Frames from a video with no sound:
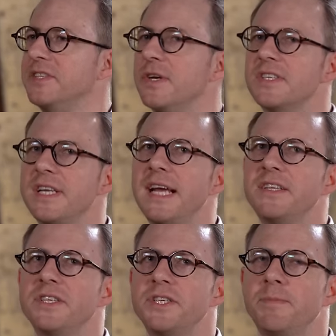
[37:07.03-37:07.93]
So it's
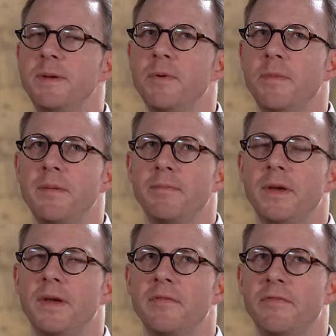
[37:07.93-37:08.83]
connected to, people might
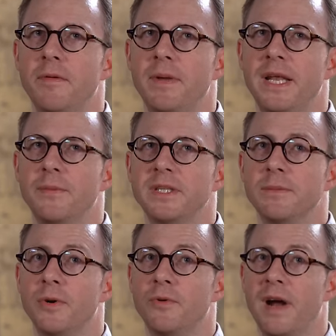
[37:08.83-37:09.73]
be familiar with the
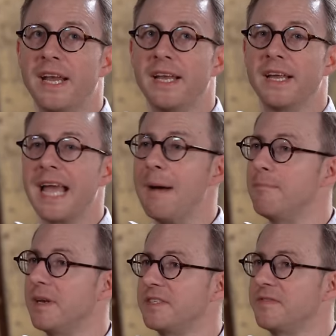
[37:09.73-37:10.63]
more regular
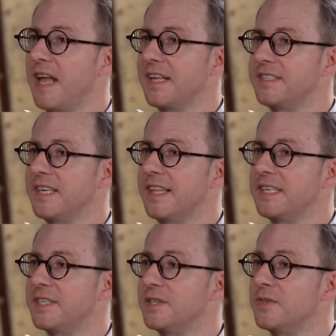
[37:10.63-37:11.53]
gambler's fallacy.
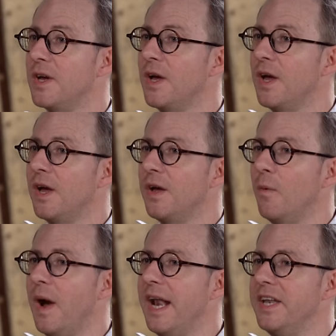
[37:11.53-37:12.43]
This is
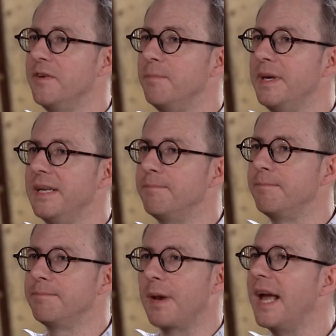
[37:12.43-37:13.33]
when you've been
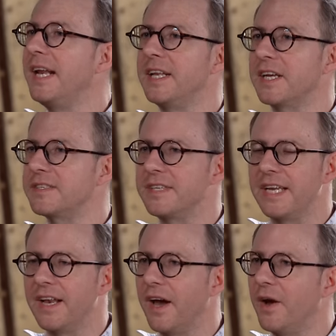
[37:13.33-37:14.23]
playing in the
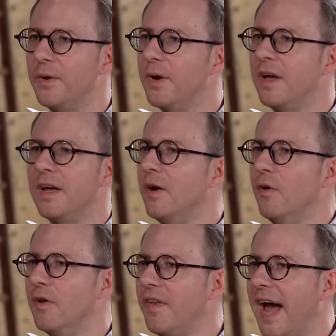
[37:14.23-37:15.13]
casino
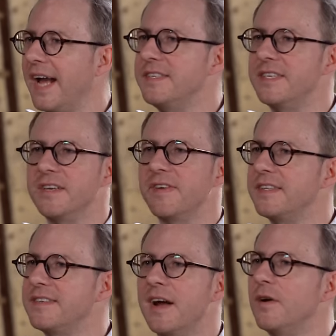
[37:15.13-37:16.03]
all night and you've had
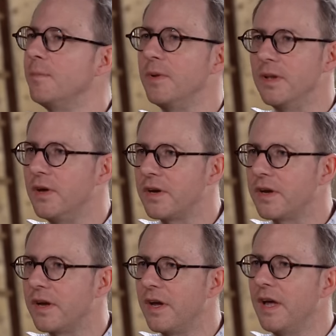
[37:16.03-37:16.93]
terrible
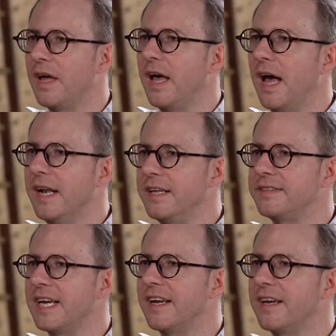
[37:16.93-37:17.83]
luck. And you
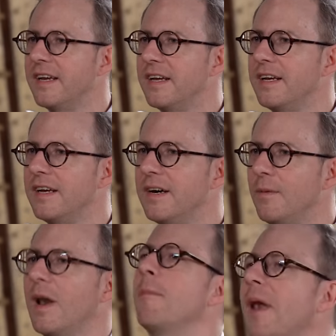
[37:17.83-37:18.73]
think,
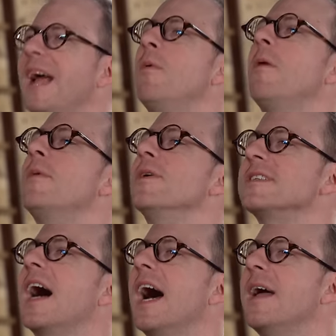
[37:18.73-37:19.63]
well, I'll play one more
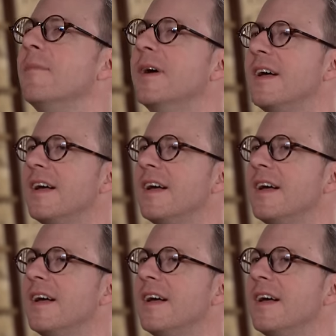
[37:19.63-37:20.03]
time.